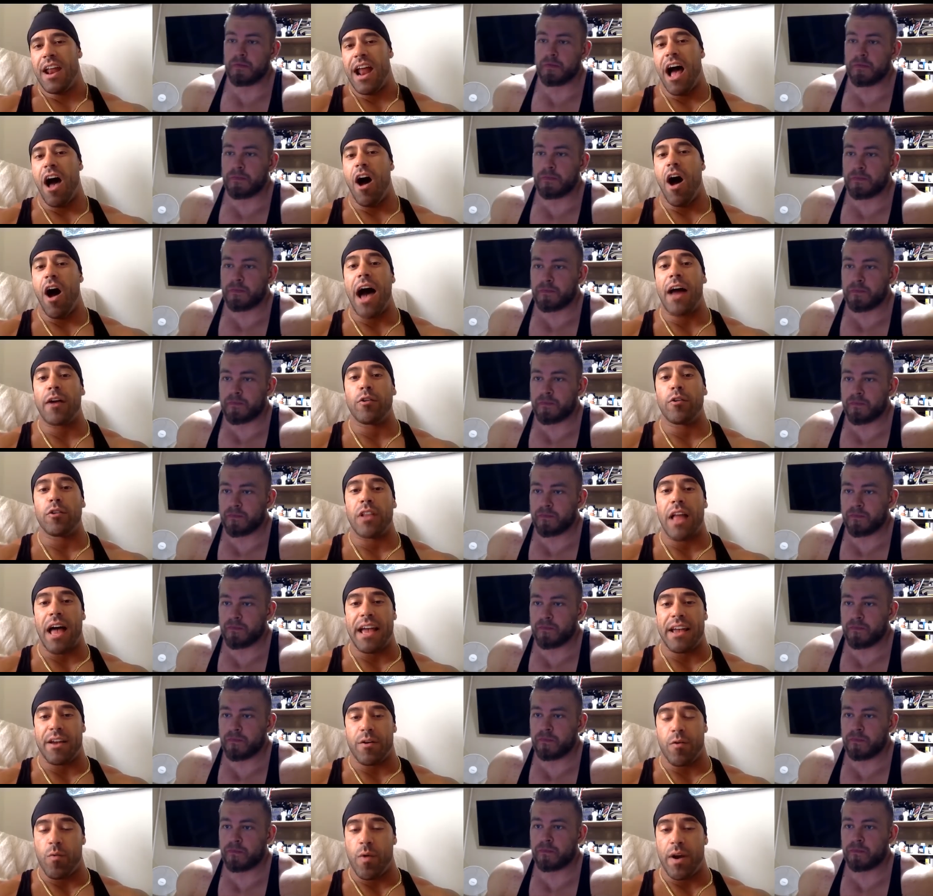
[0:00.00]
Speaker 1: I don't
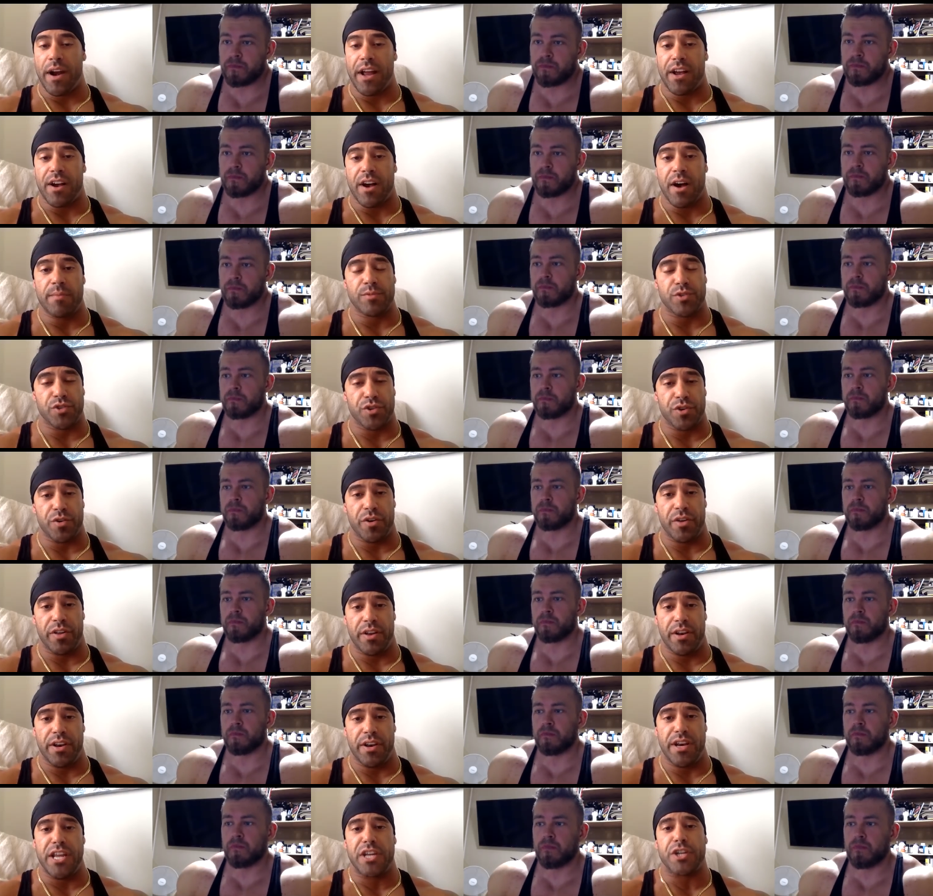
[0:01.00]
like when it comes to
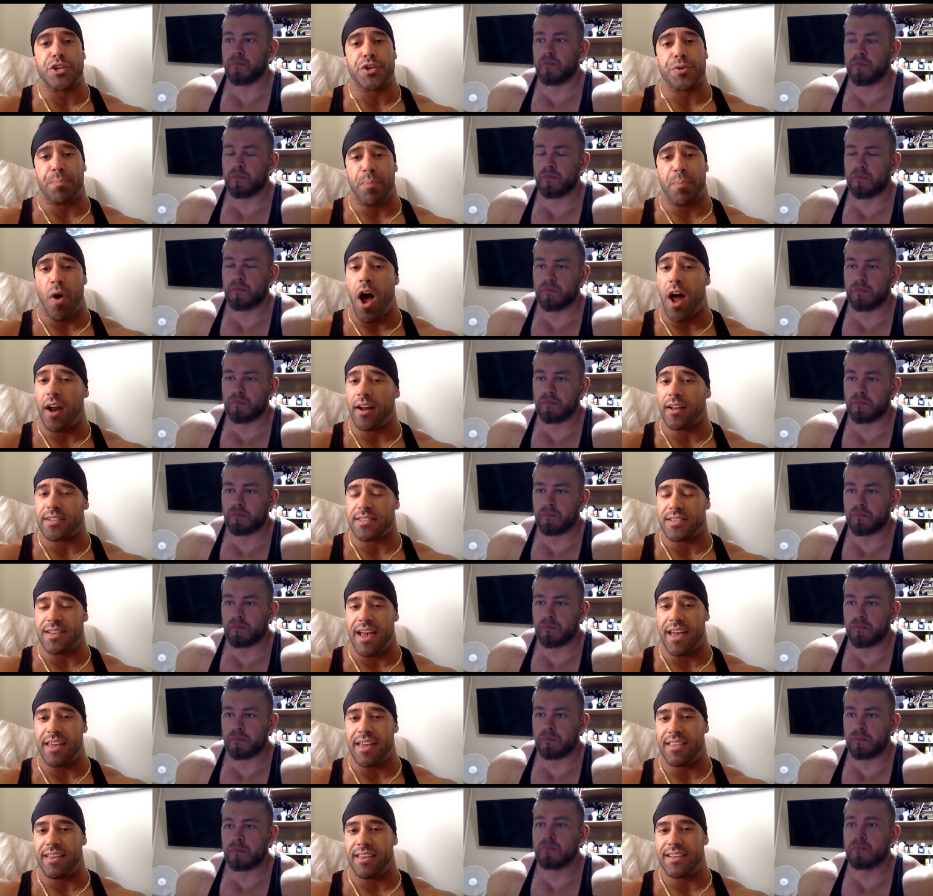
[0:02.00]
niche products
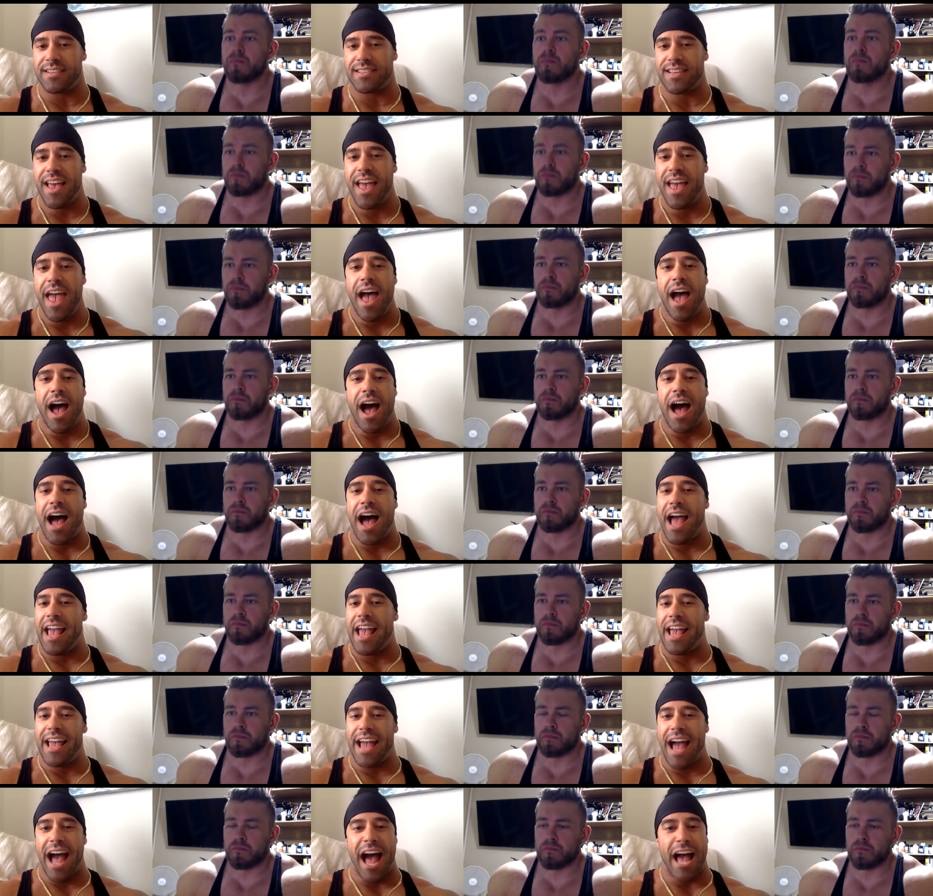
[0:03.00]
like this.
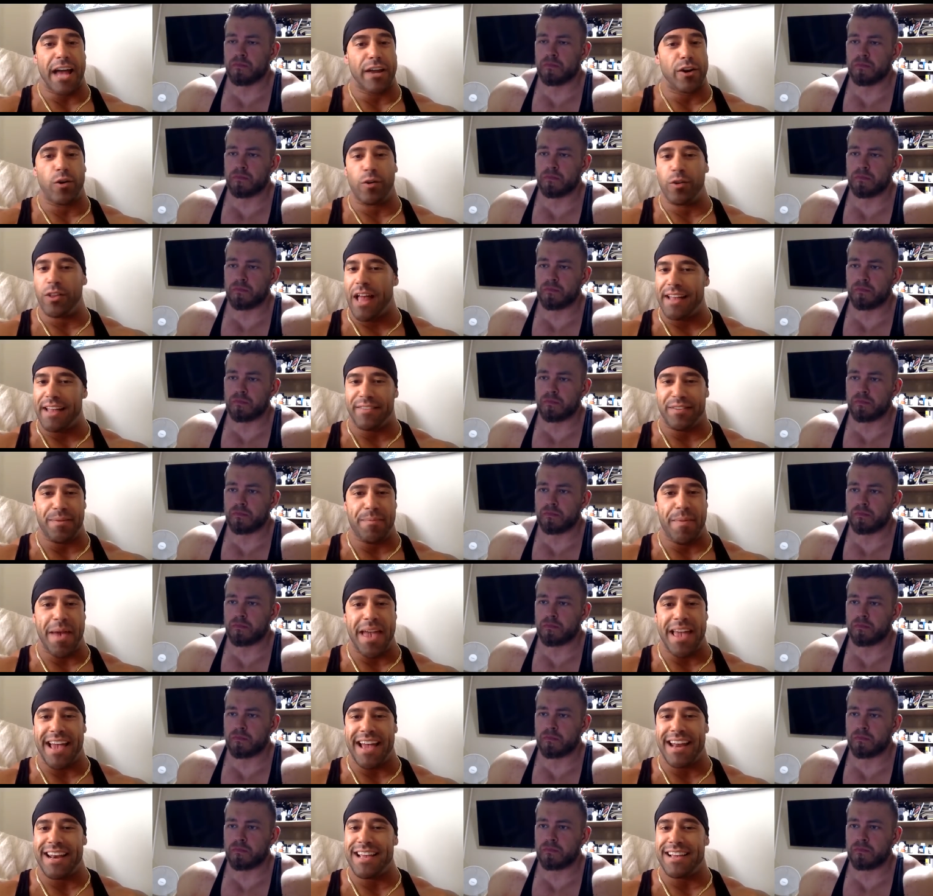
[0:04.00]
I I don't like to
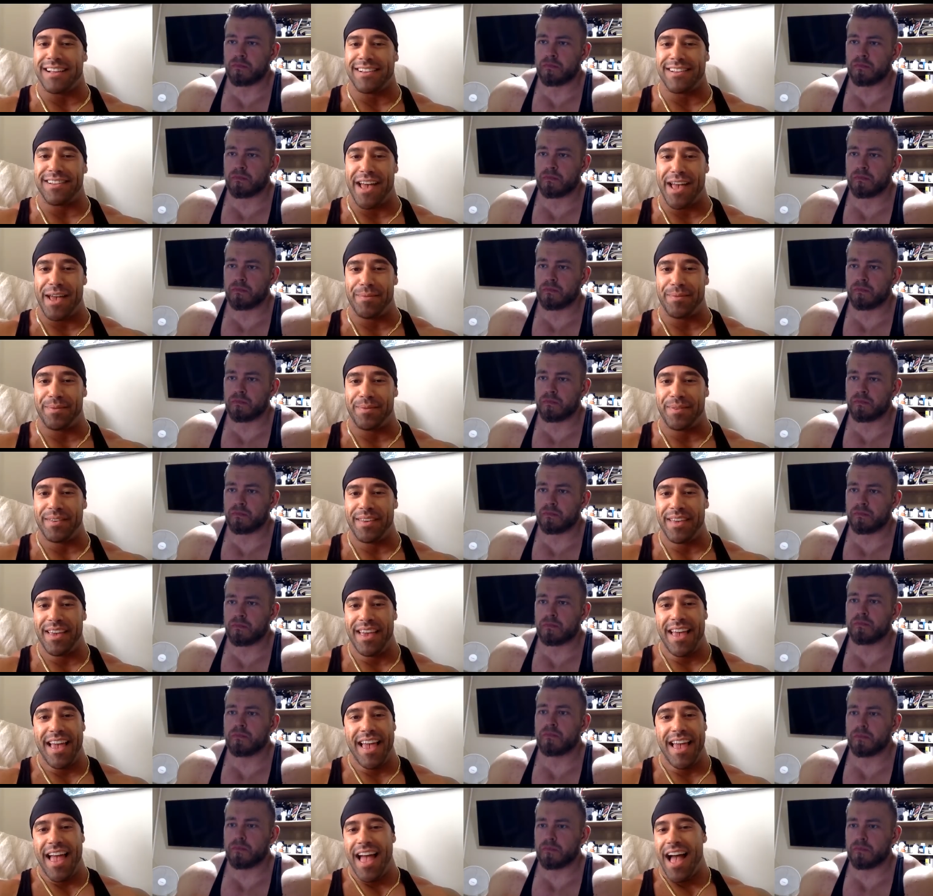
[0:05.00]
make any claims.
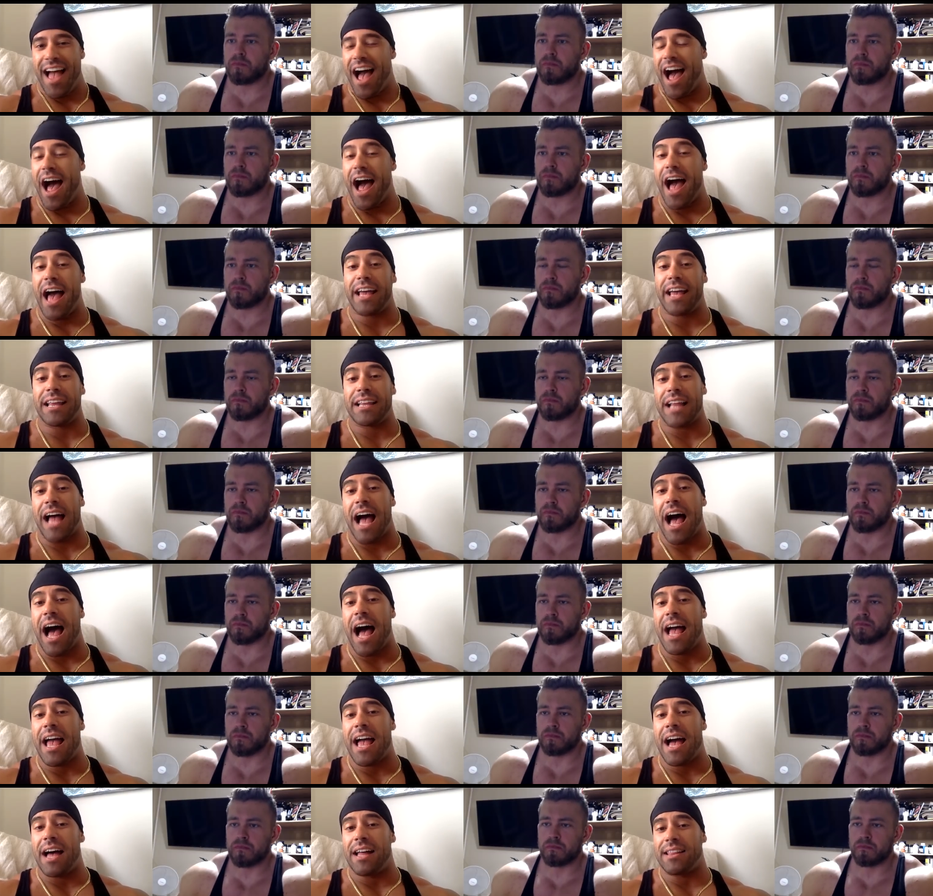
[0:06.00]
I
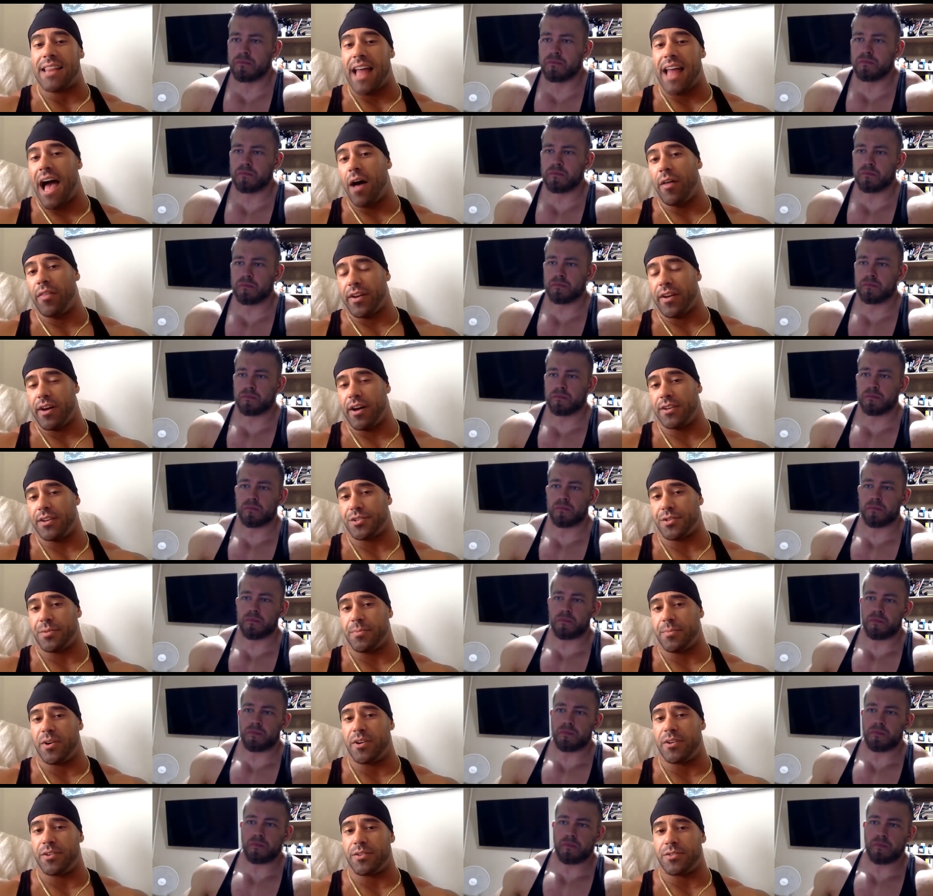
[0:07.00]
I allow the
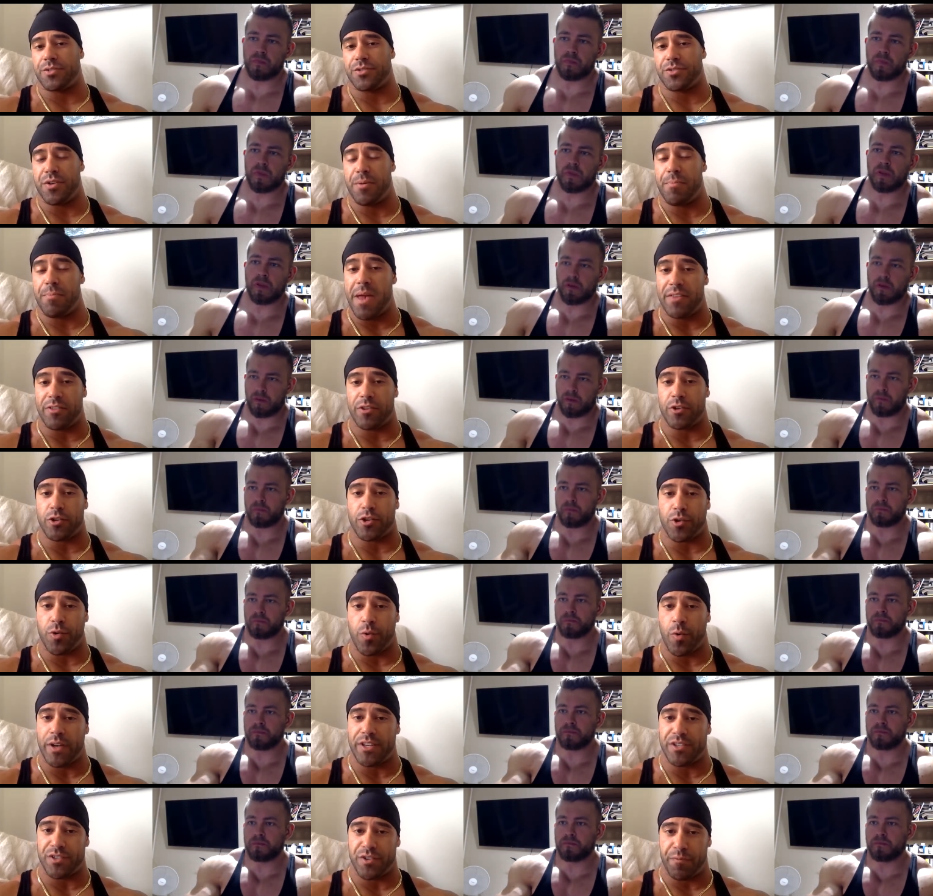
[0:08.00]
customers to make the
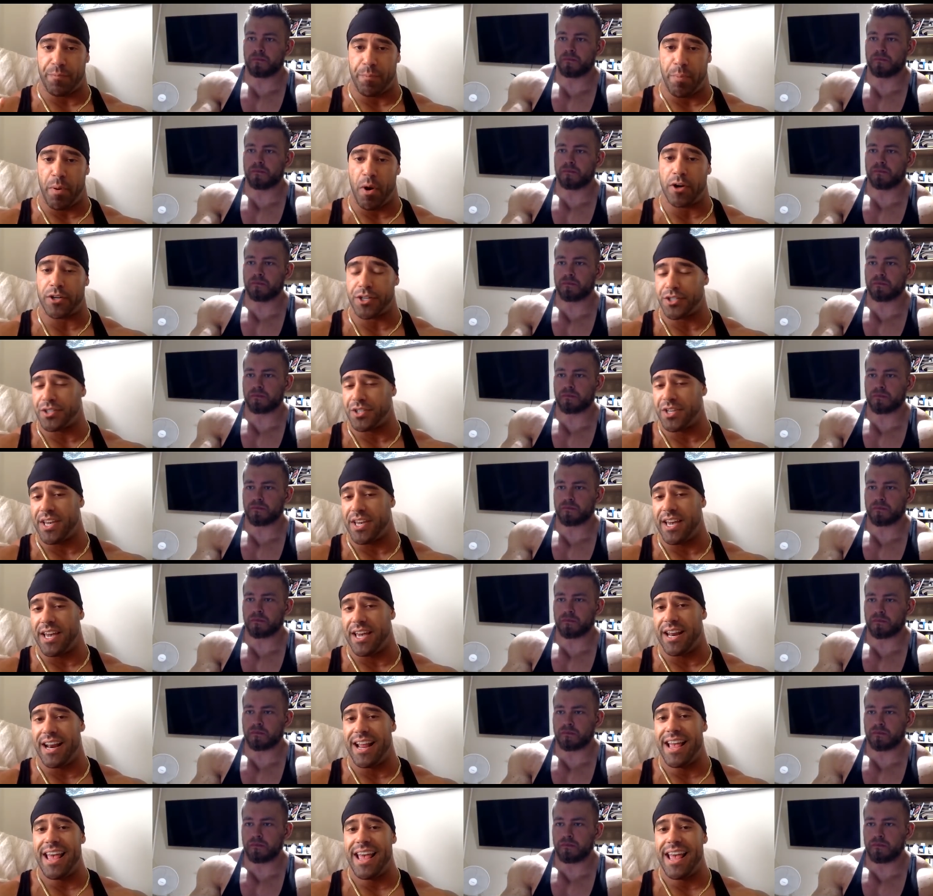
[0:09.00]
choice of purchasing it,